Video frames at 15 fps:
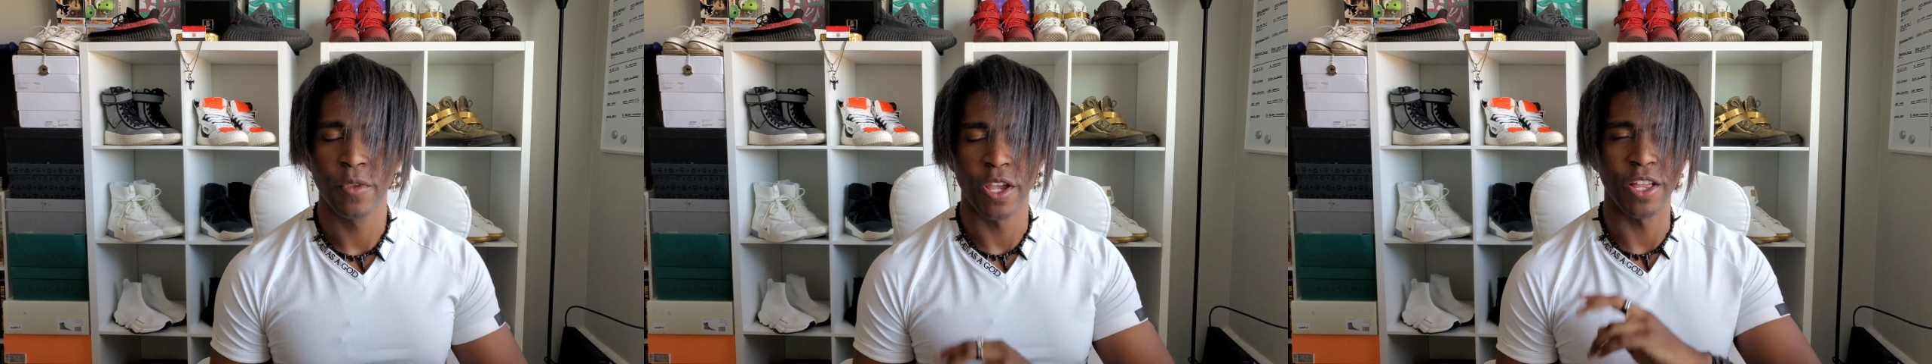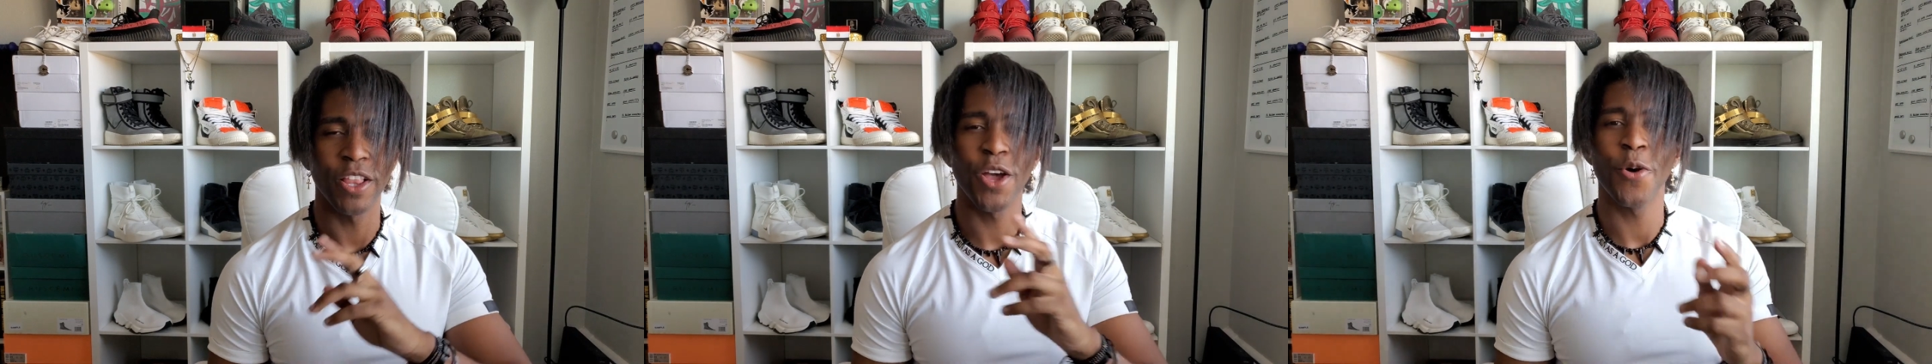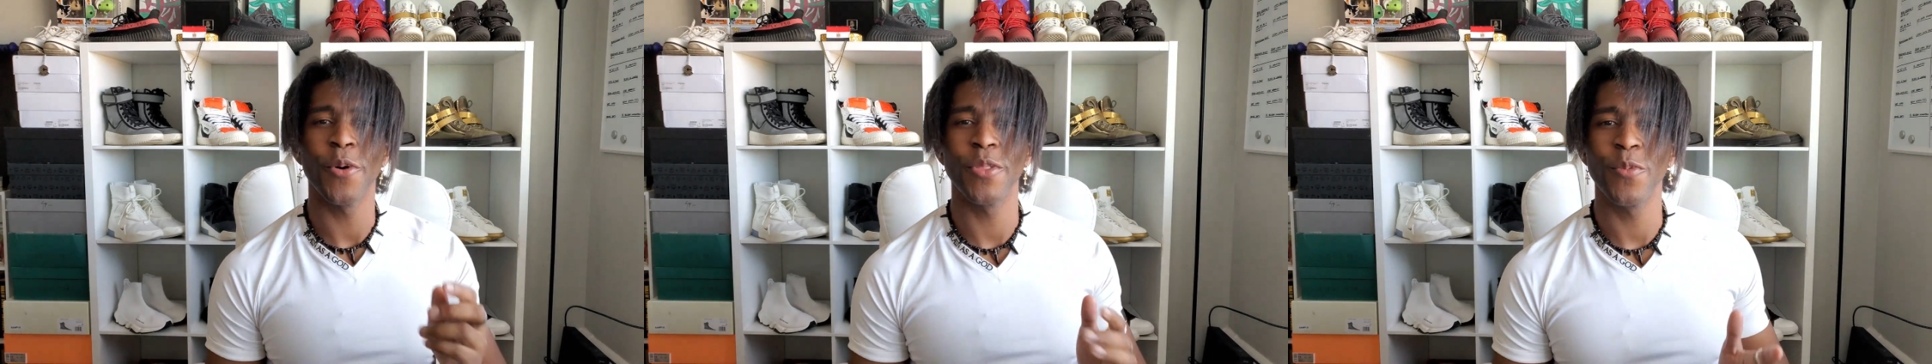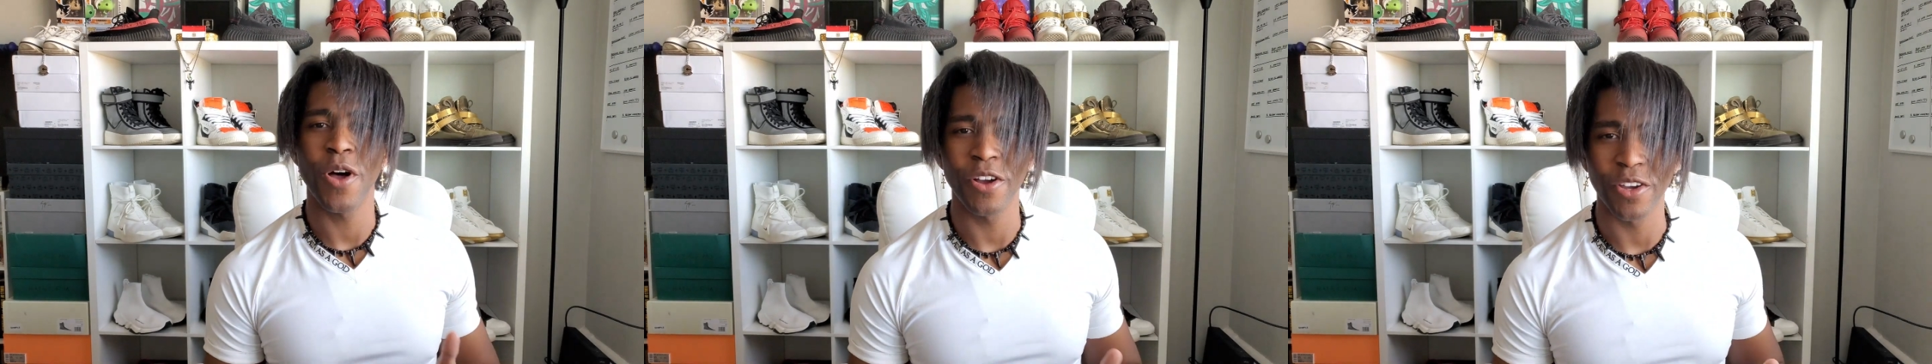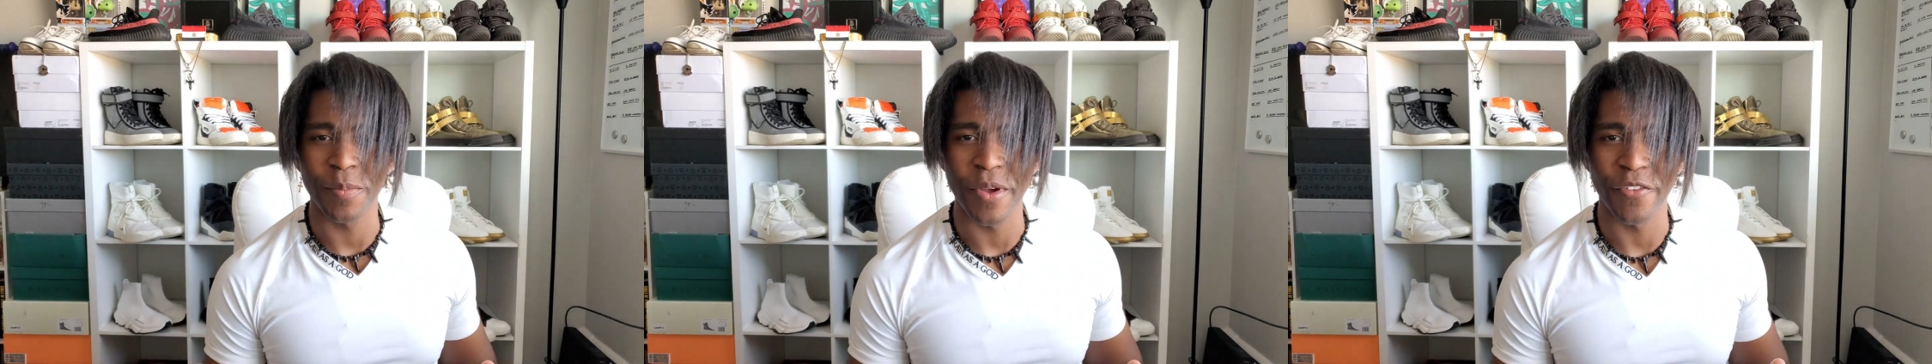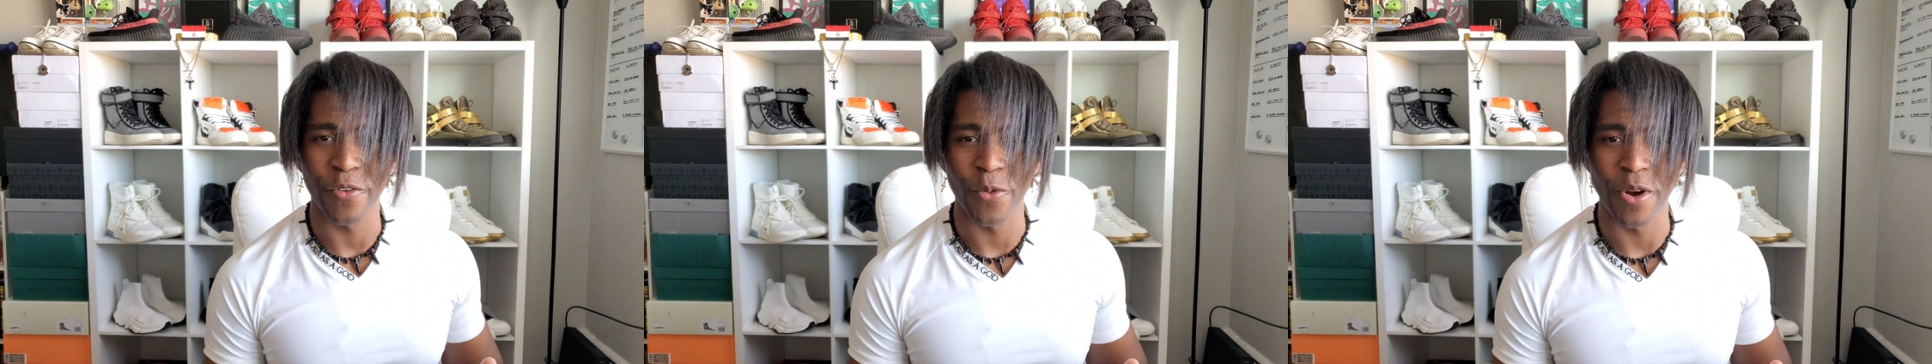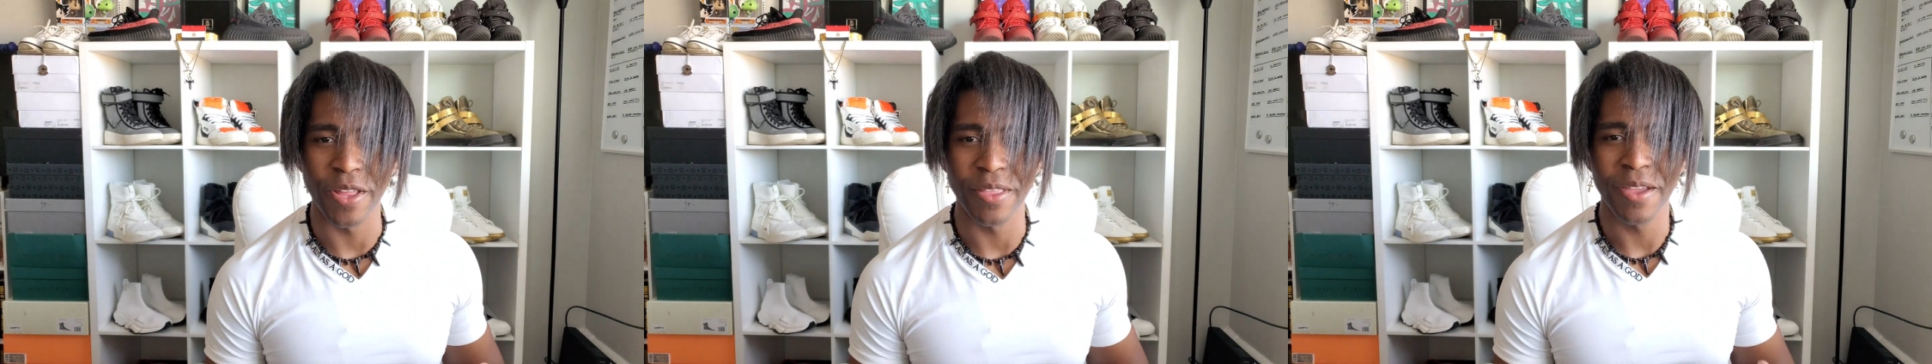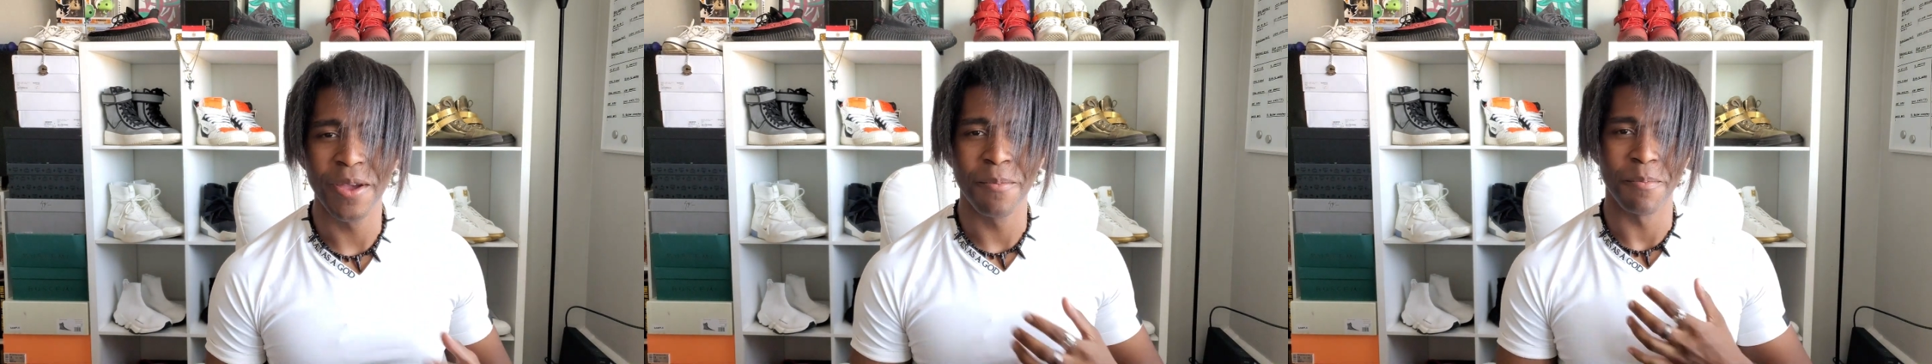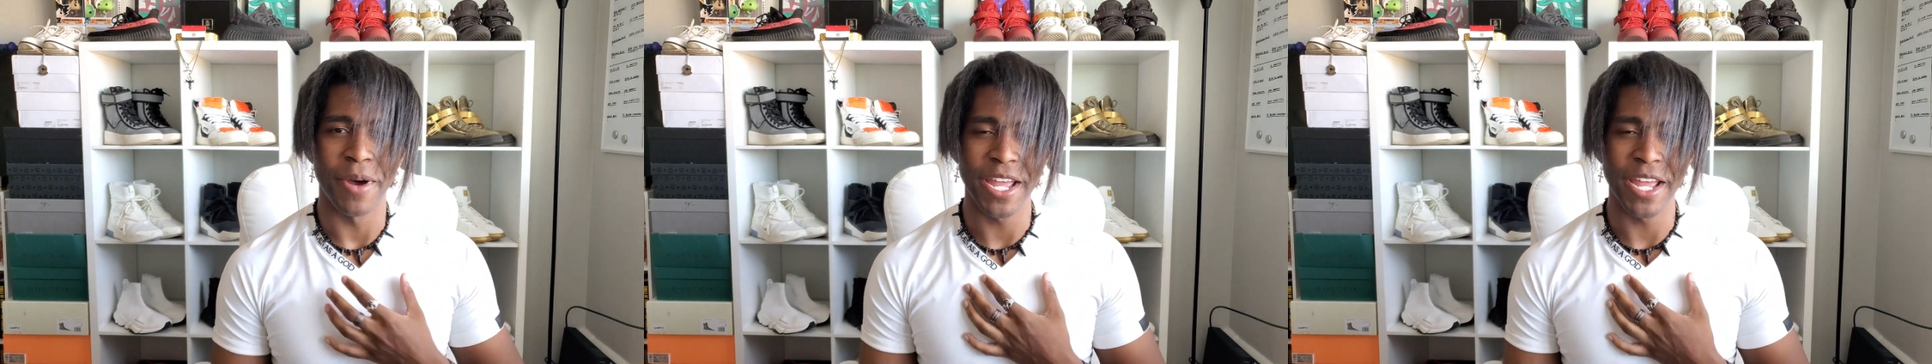Hello and welcome everyone.